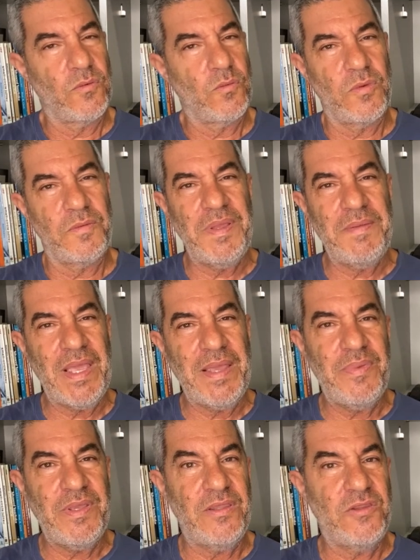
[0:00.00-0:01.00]
will be
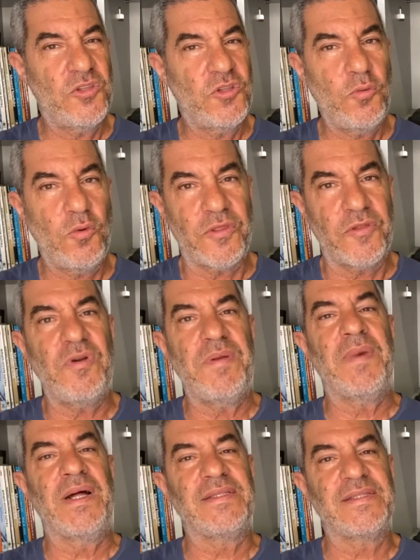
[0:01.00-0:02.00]
maybe 2 or 3
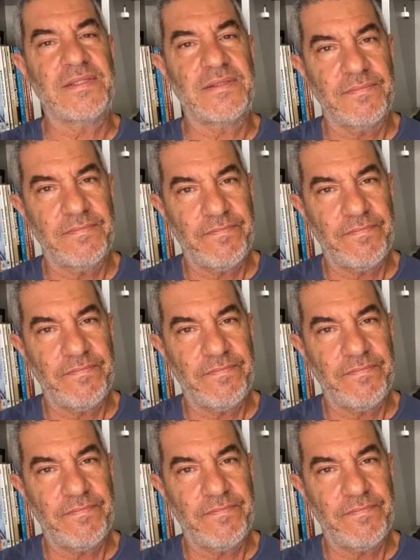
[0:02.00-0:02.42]
months.